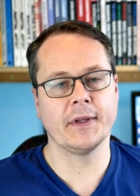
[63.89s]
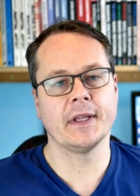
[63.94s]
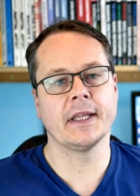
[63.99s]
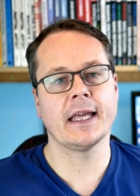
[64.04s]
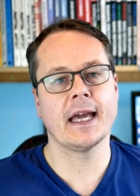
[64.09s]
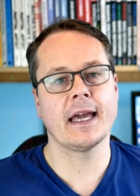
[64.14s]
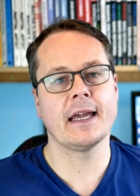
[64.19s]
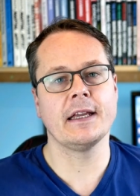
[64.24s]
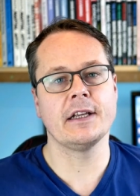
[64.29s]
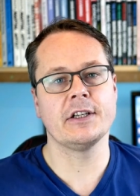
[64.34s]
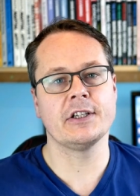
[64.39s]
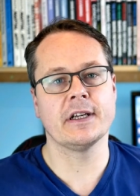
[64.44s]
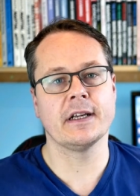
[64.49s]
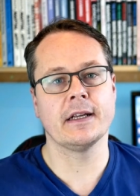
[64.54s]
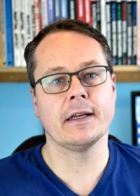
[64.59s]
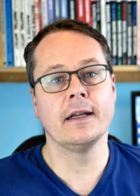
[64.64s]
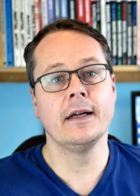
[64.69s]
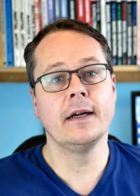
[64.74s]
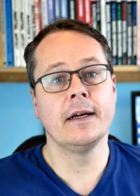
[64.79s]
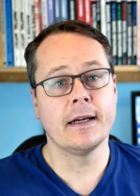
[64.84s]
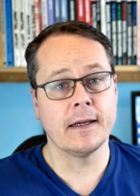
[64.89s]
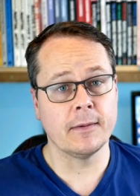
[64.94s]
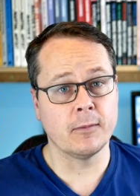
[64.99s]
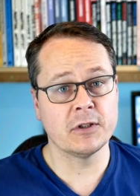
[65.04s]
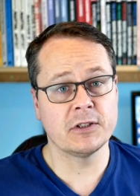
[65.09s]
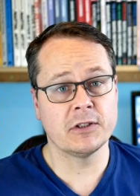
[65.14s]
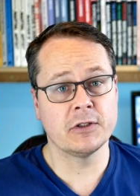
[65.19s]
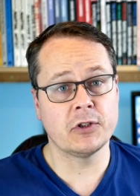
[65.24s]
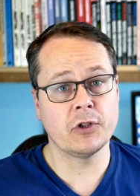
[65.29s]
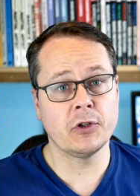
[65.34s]
engaging, it
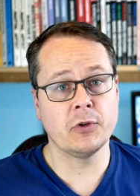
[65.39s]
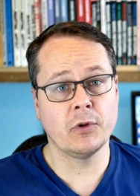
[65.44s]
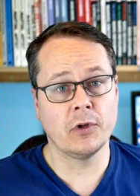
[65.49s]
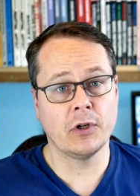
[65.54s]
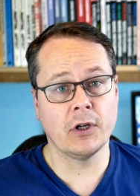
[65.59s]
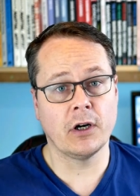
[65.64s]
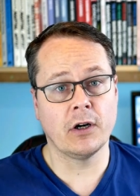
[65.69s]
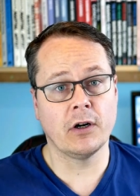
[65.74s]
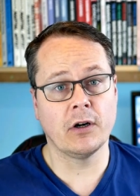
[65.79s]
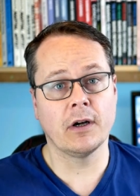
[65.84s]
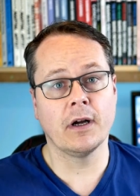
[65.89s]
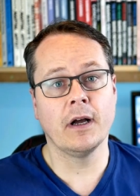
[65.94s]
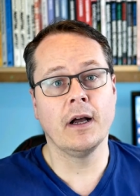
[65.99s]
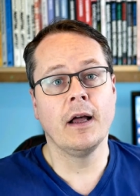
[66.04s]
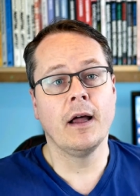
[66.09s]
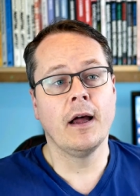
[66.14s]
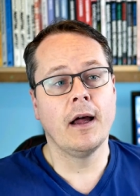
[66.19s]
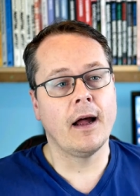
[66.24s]
wasn't too long.